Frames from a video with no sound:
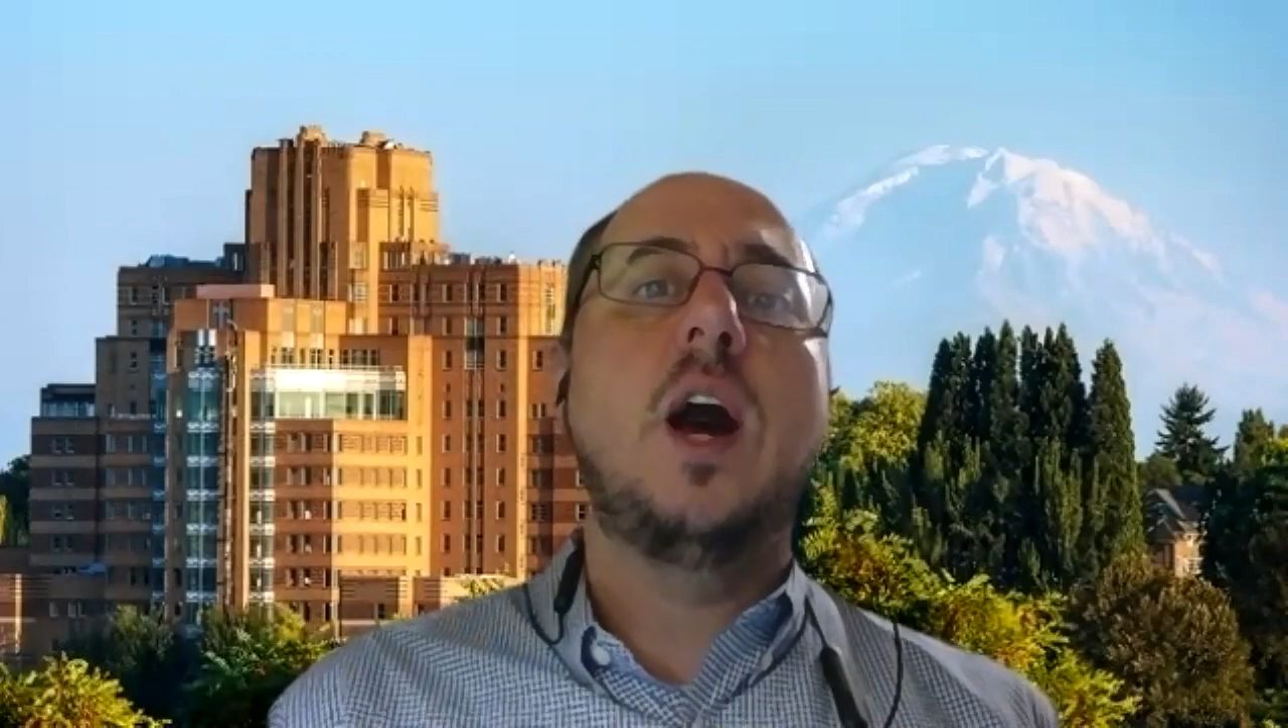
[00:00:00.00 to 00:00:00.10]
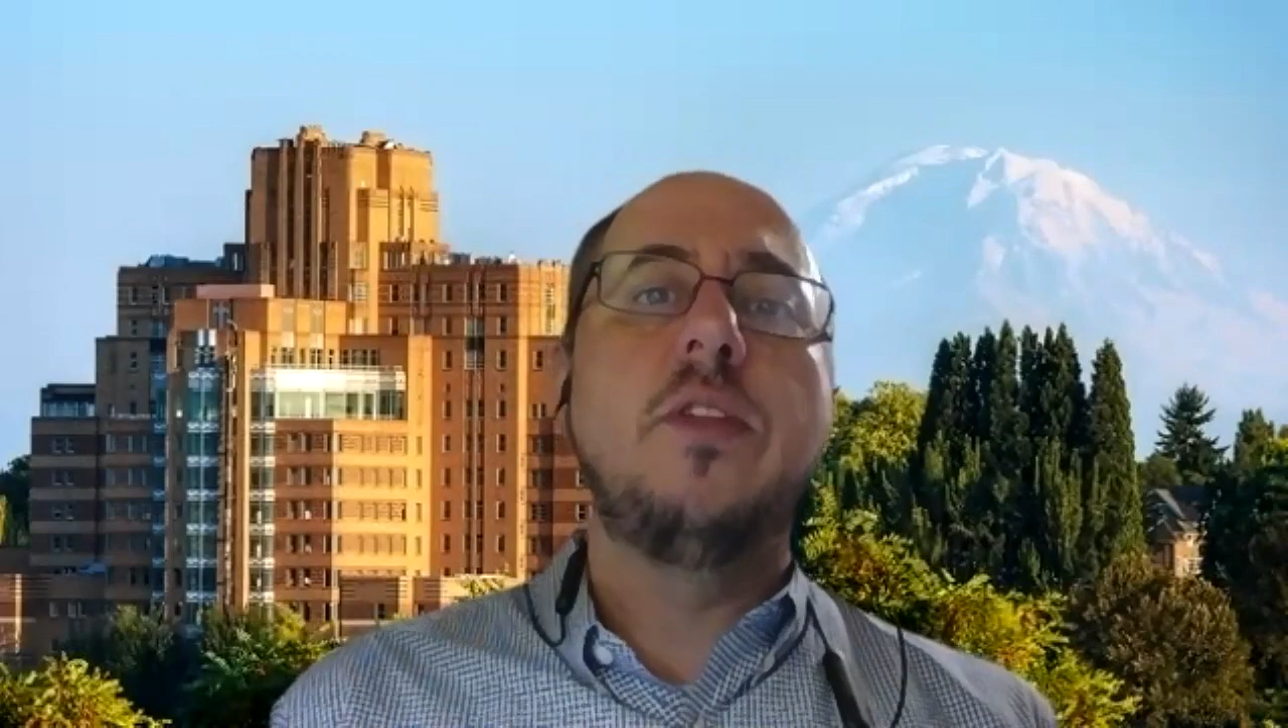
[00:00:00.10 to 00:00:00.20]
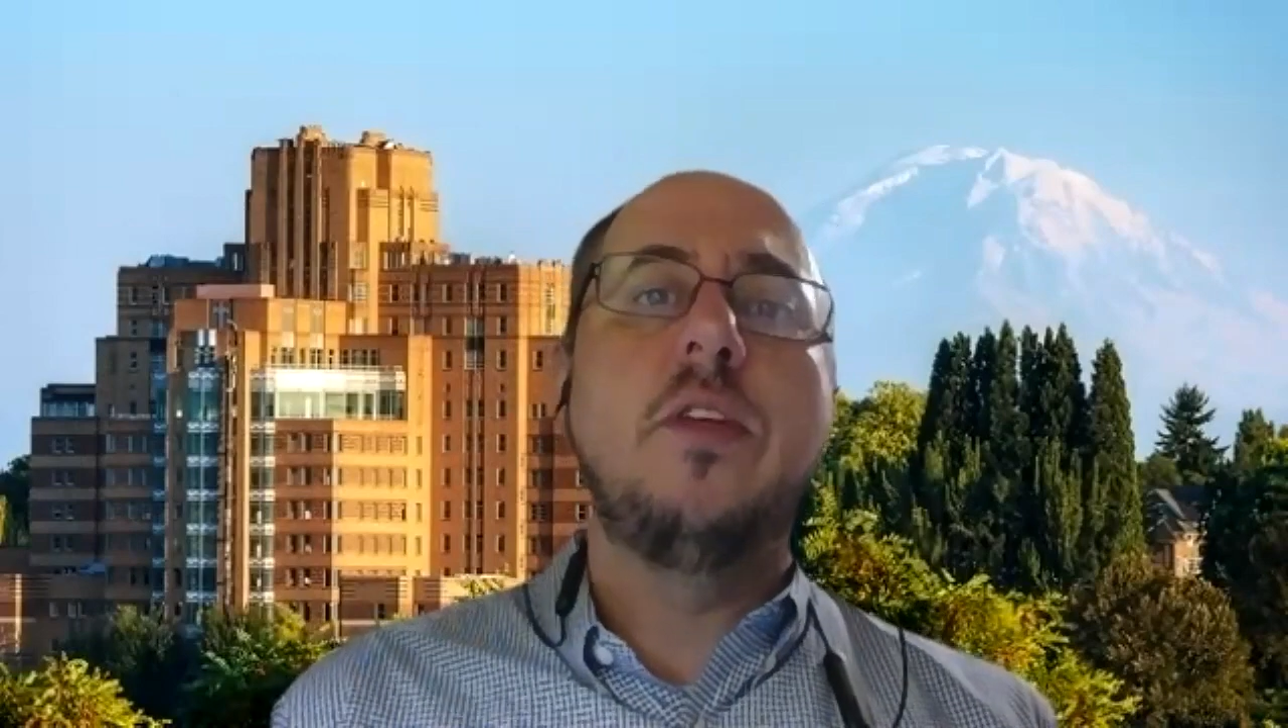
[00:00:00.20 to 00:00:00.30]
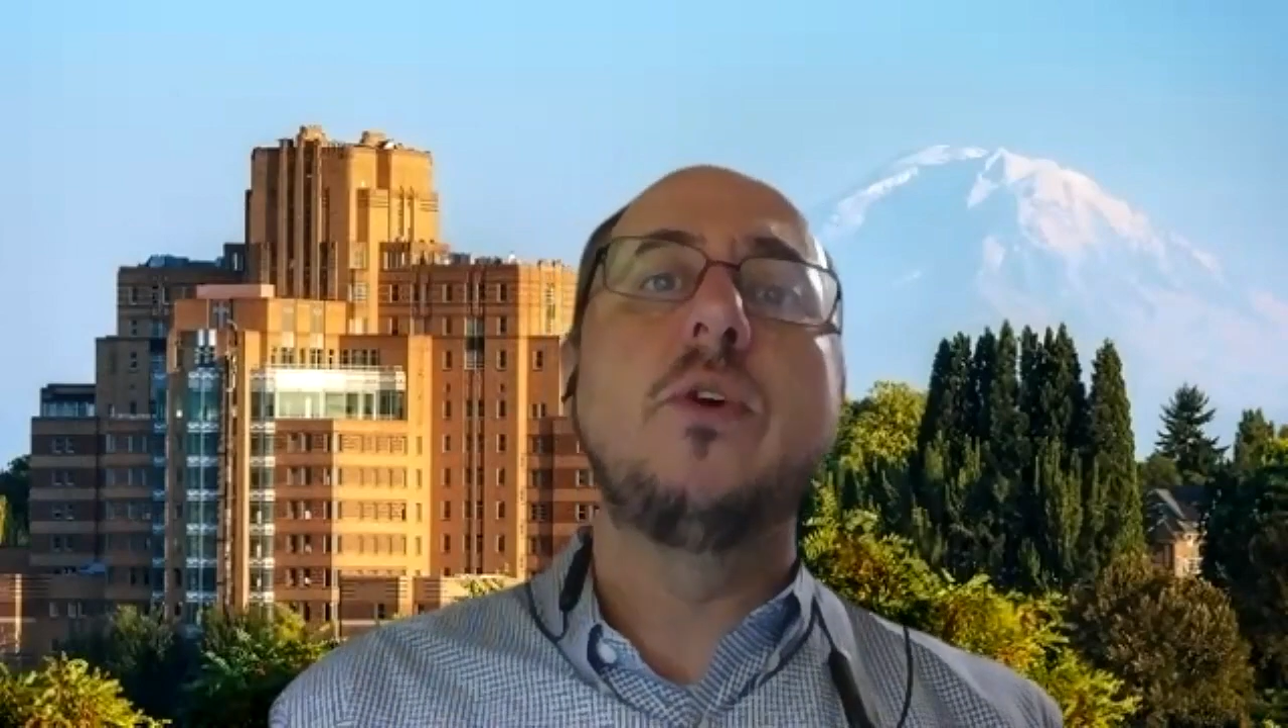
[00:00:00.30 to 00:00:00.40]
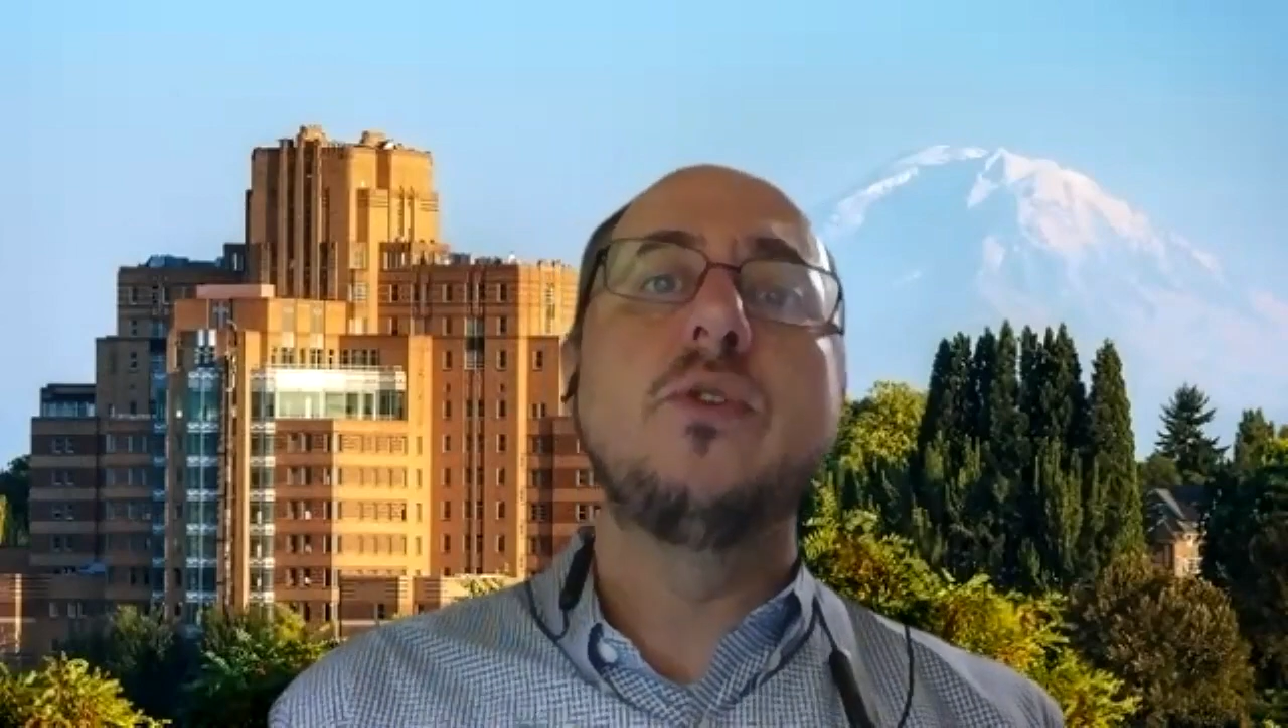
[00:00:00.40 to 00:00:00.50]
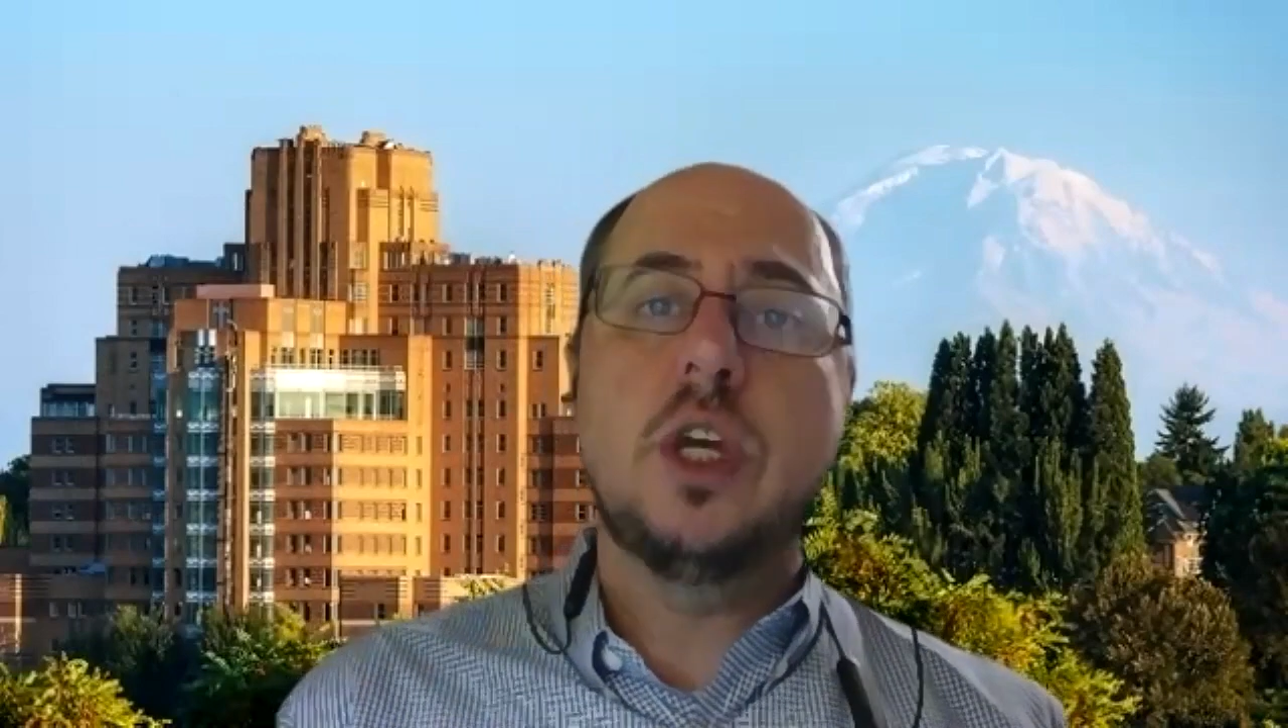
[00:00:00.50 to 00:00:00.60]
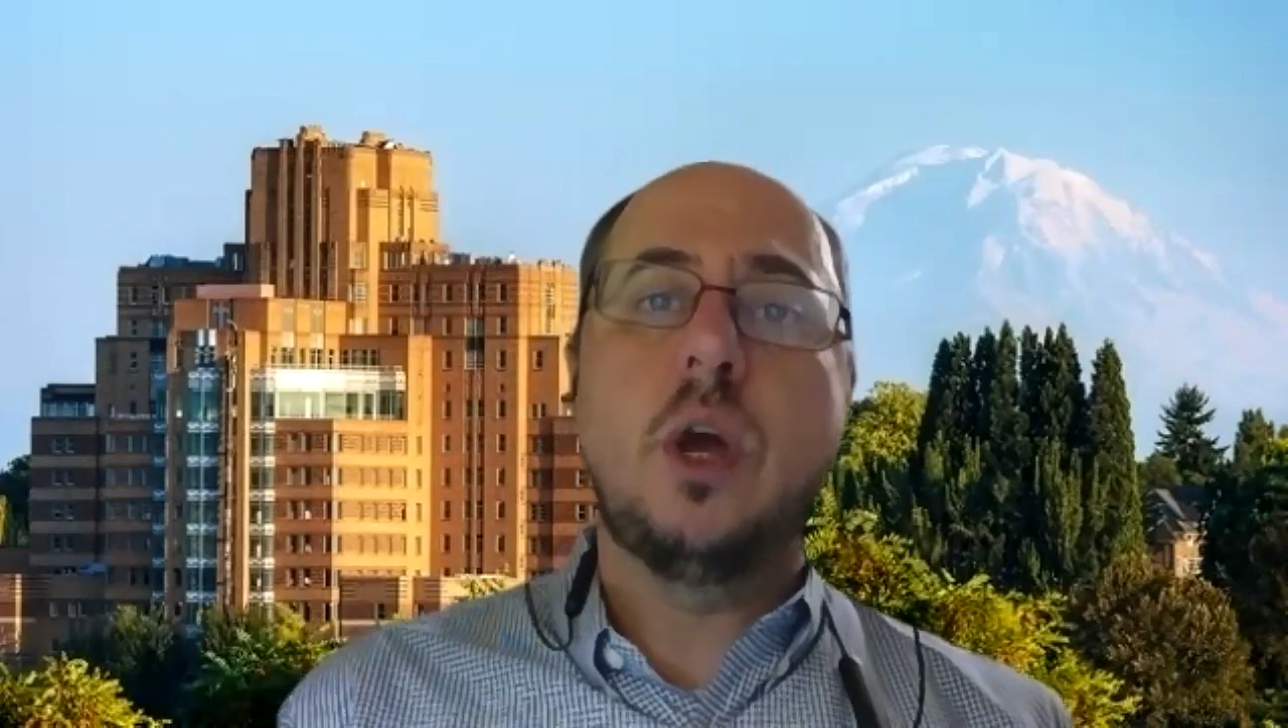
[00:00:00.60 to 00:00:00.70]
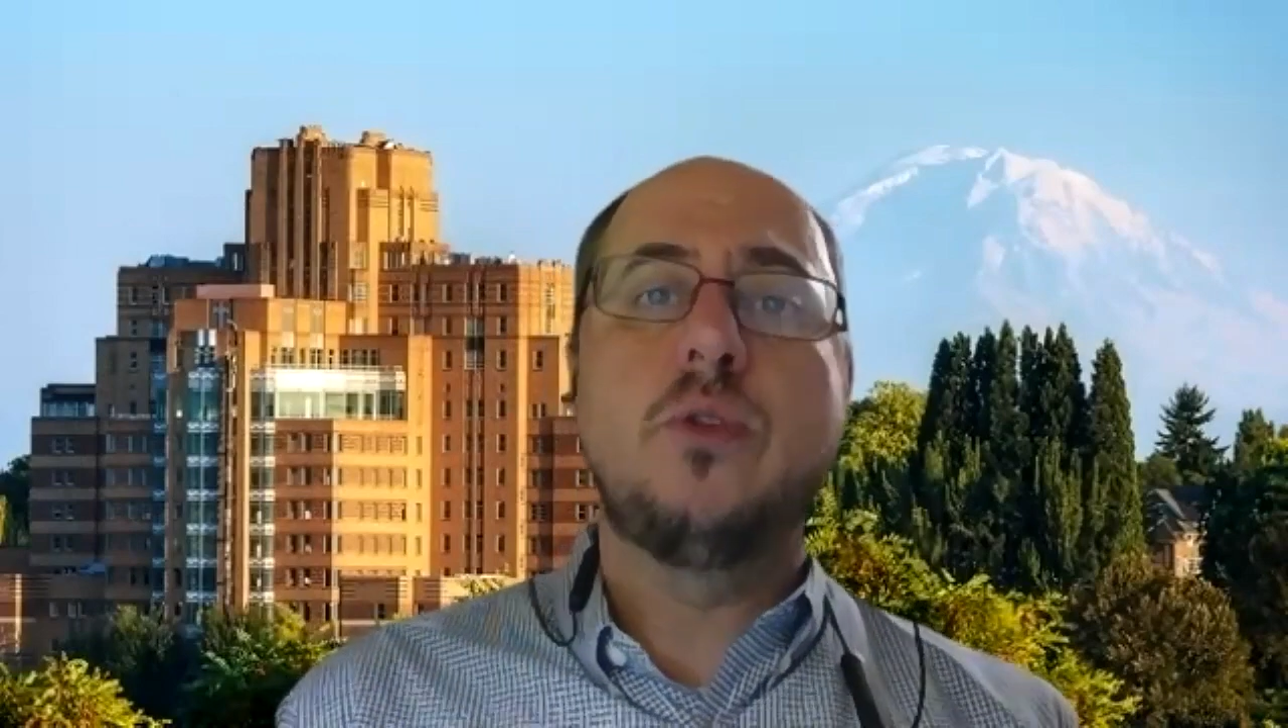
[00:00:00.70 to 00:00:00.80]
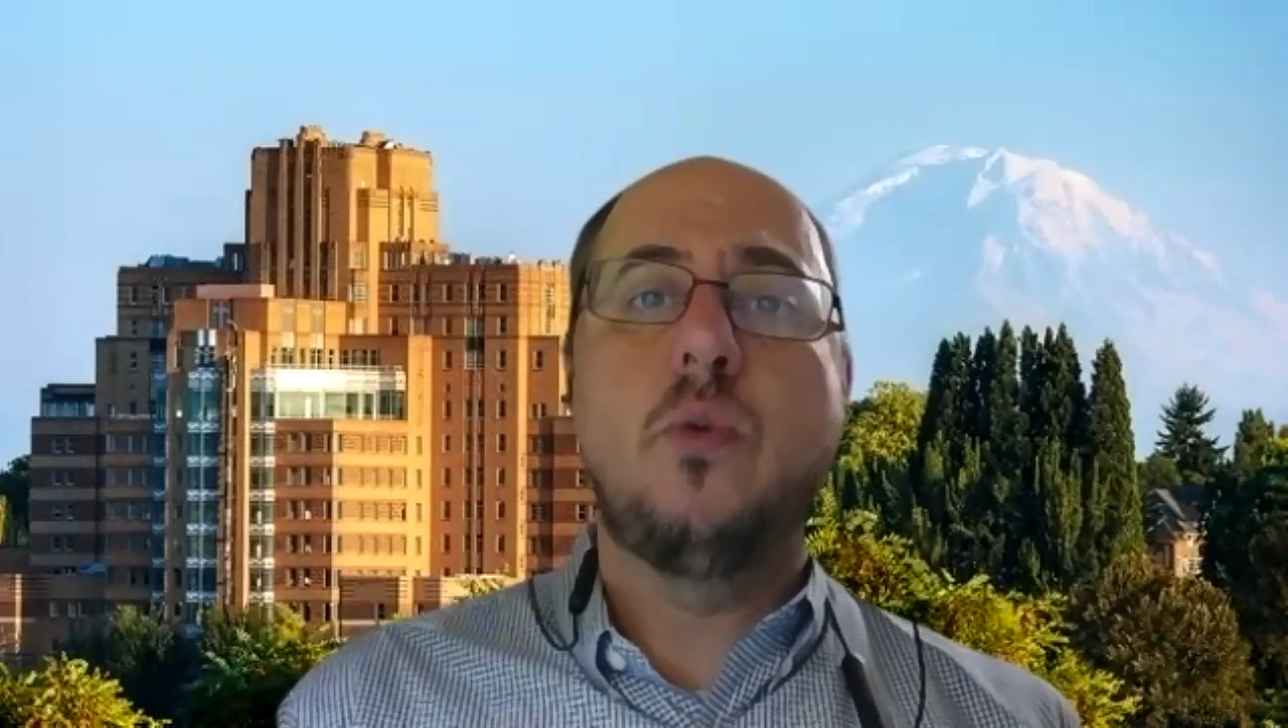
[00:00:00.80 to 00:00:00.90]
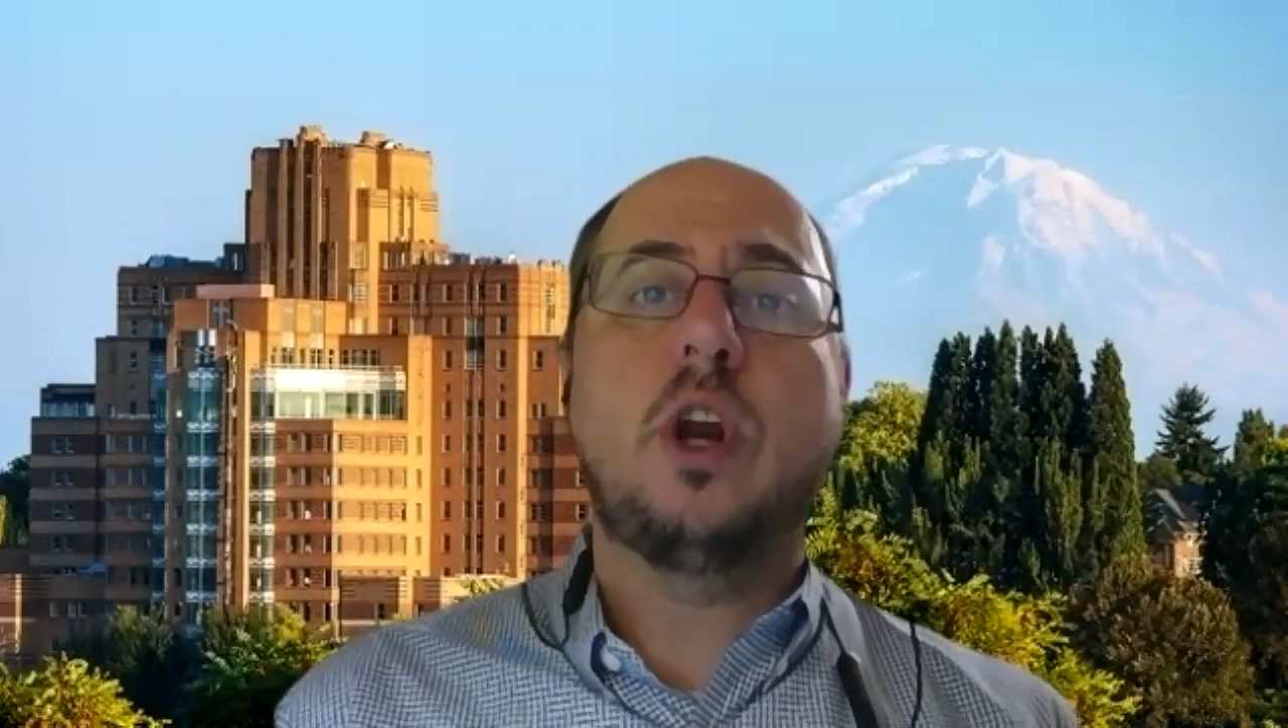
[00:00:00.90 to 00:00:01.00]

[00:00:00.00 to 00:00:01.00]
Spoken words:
than those that go through